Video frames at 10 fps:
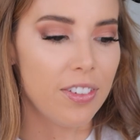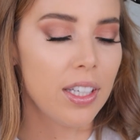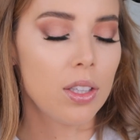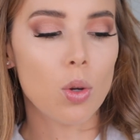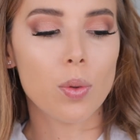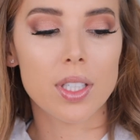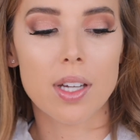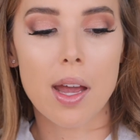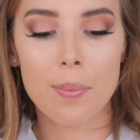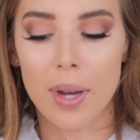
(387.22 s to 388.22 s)
I feel like the only
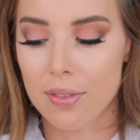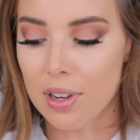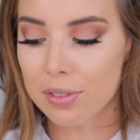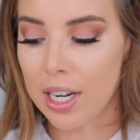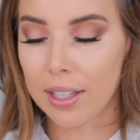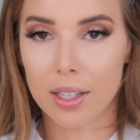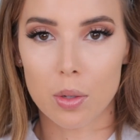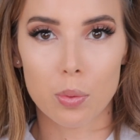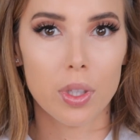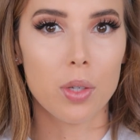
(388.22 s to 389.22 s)
time I've ever had like
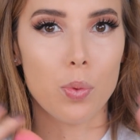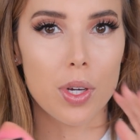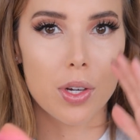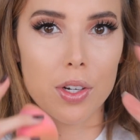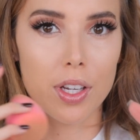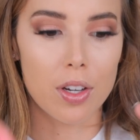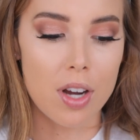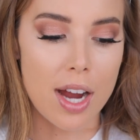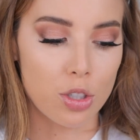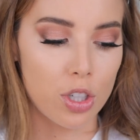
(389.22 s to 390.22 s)
a really weird
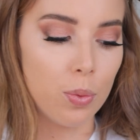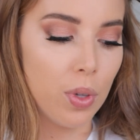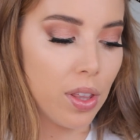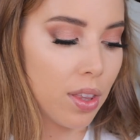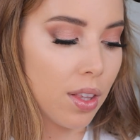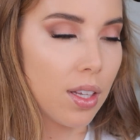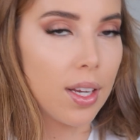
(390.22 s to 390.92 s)
interaction with